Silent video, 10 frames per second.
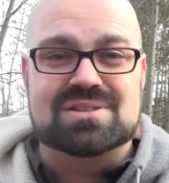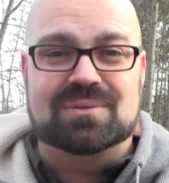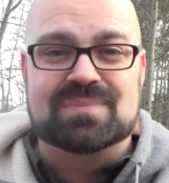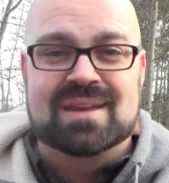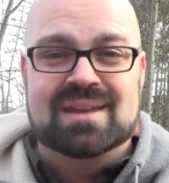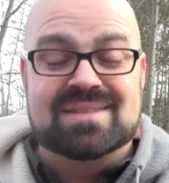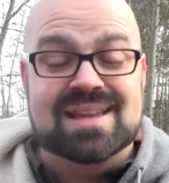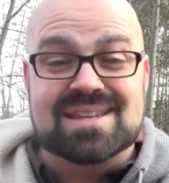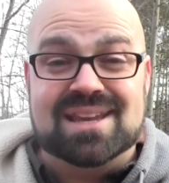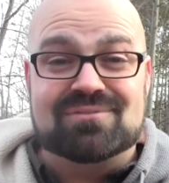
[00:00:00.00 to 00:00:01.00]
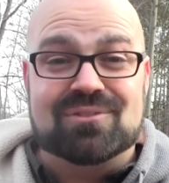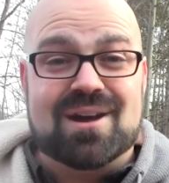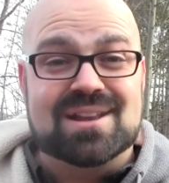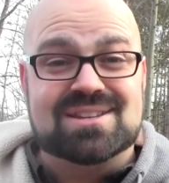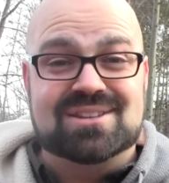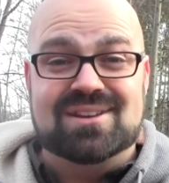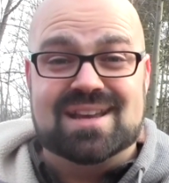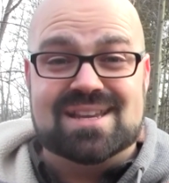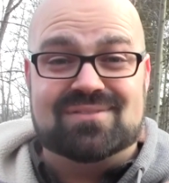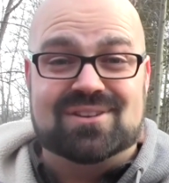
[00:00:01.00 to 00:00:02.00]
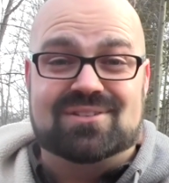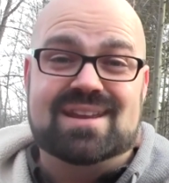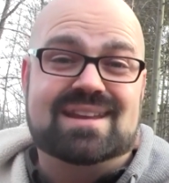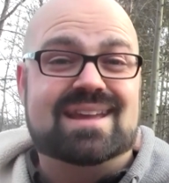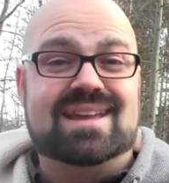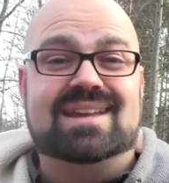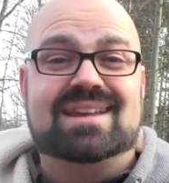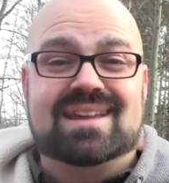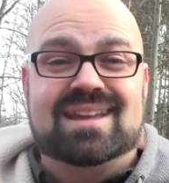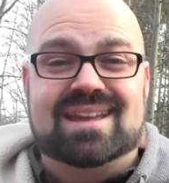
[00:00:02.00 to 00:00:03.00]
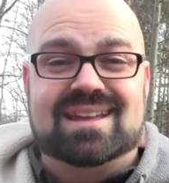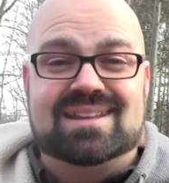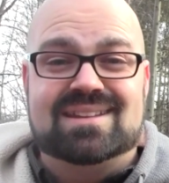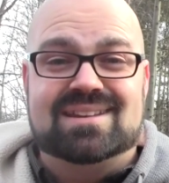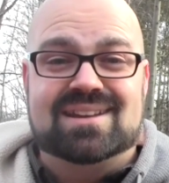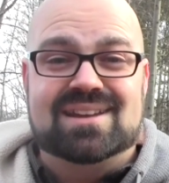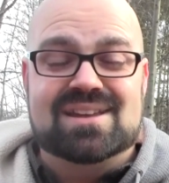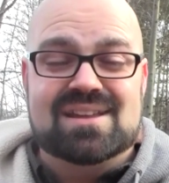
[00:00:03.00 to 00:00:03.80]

So thanks again for watching. You guys have a great day and uh,